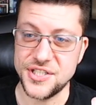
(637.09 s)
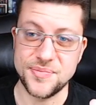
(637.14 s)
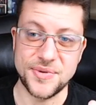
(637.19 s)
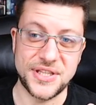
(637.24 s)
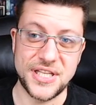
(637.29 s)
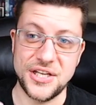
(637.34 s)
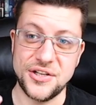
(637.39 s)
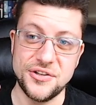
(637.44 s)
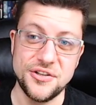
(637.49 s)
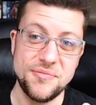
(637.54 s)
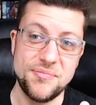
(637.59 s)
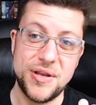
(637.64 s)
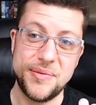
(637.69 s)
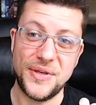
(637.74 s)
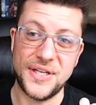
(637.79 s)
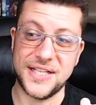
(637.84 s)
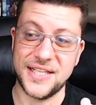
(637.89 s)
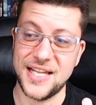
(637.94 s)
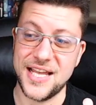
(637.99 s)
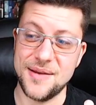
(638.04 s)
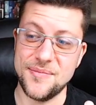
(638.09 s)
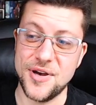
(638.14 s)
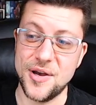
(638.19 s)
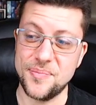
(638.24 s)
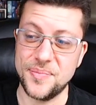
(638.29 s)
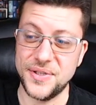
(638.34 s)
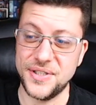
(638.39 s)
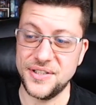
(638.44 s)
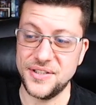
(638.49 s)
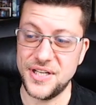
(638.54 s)
but they could maybe climb up
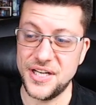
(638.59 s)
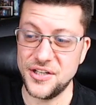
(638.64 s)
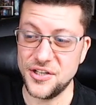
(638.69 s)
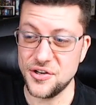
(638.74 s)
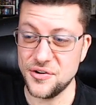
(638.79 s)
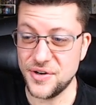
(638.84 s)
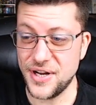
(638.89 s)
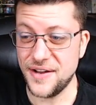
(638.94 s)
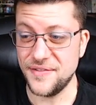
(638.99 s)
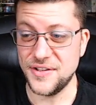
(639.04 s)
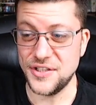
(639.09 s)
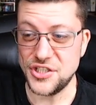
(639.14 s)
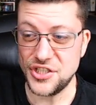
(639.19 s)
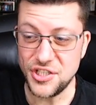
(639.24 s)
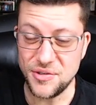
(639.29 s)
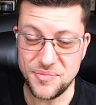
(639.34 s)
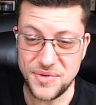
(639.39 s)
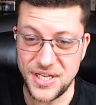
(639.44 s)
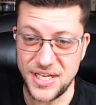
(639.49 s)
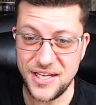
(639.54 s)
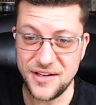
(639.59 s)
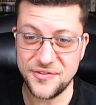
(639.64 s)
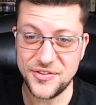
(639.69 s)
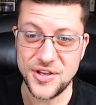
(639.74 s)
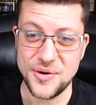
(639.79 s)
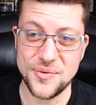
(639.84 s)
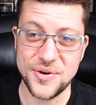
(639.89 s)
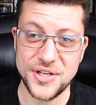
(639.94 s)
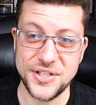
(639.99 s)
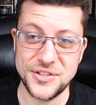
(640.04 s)
and go down the chimney if they
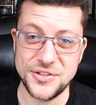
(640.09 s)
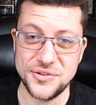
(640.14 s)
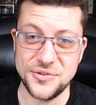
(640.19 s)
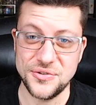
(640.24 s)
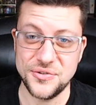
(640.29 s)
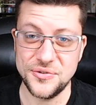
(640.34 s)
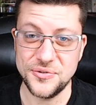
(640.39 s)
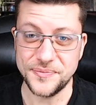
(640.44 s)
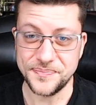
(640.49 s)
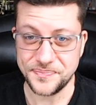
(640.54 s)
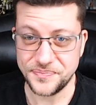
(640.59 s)
wanted to.